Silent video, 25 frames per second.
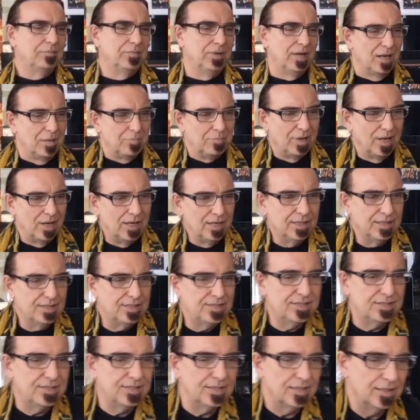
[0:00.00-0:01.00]

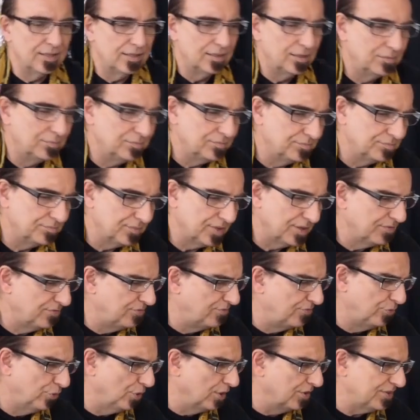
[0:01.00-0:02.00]
amongst
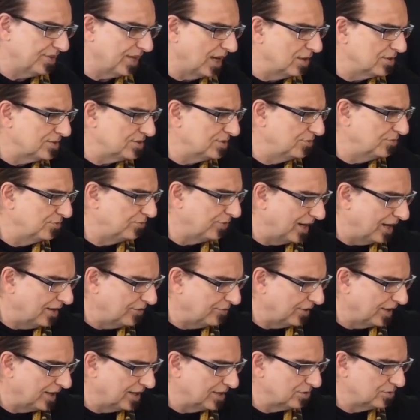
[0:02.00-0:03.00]

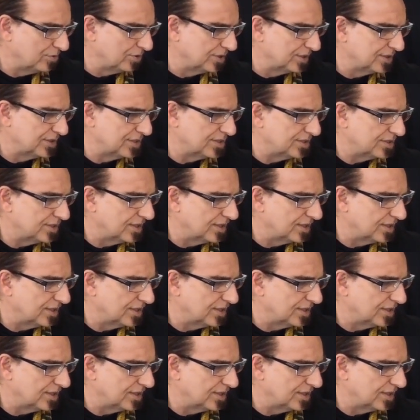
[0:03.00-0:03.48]
4,500,